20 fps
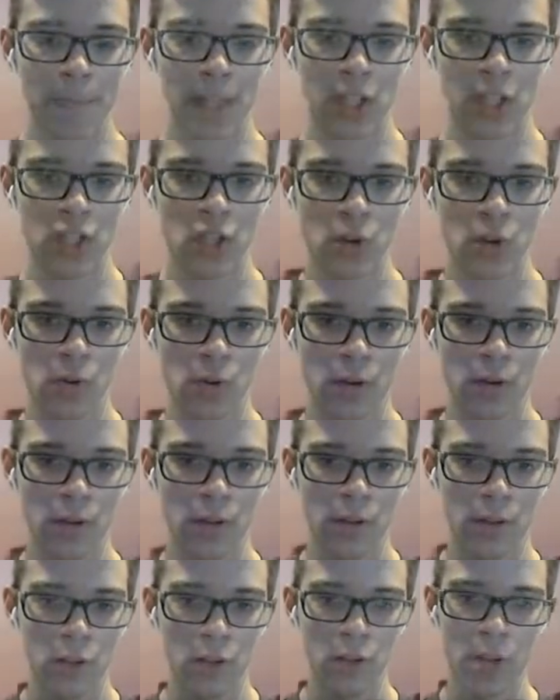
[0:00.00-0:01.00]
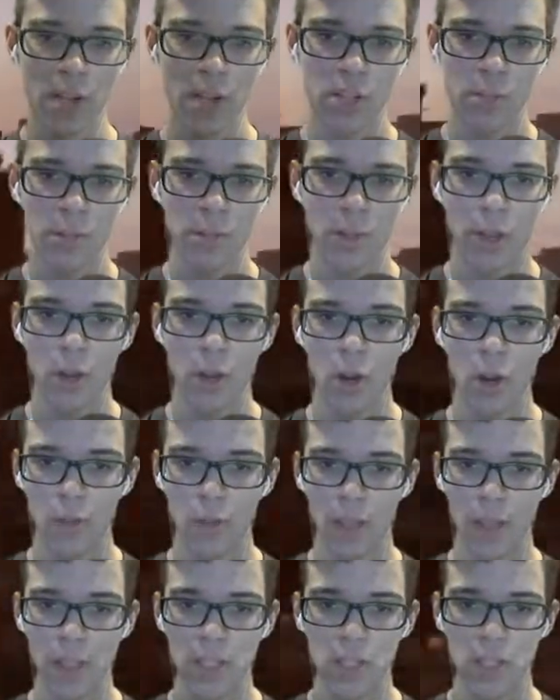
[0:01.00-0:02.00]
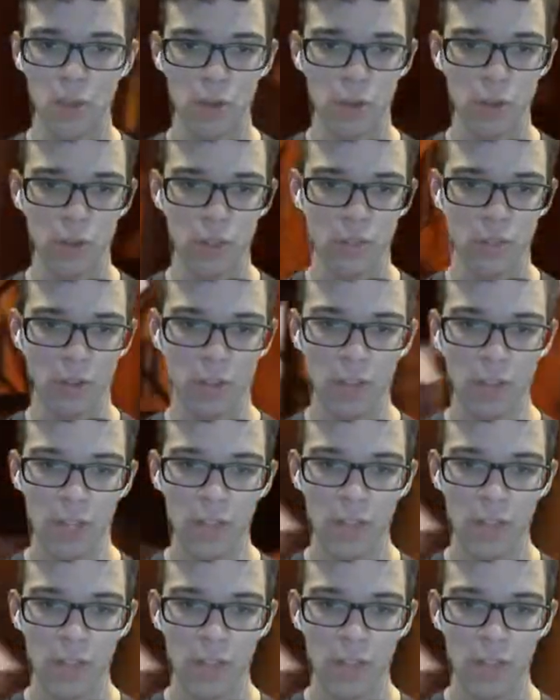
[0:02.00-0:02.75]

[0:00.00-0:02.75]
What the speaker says: So you guys would be like, oh, that's so useful.